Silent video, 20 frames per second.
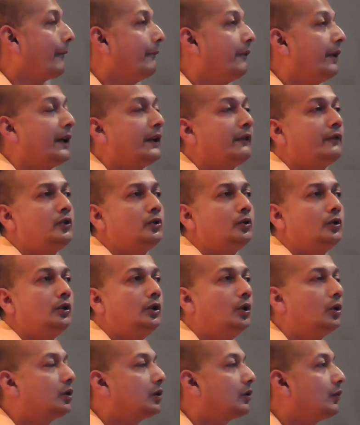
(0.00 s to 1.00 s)
Wherever you
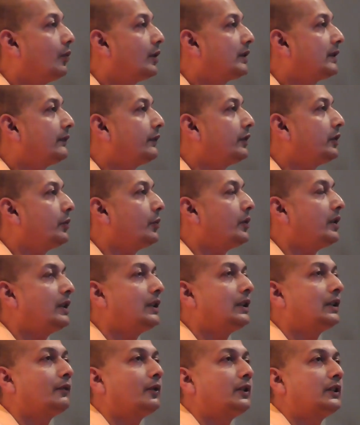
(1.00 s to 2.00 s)
look, whatever you
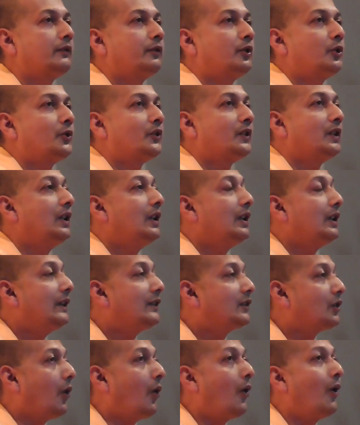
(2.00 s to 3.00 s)
hear, whatever you see,
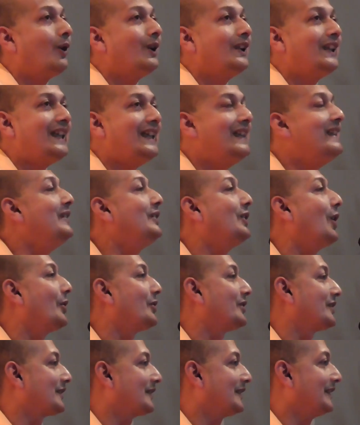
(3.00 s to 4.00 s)
it's all in
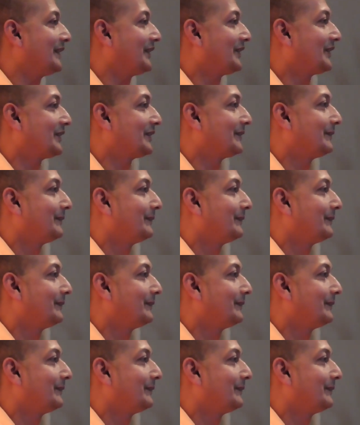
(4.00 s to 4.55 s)
consciousness.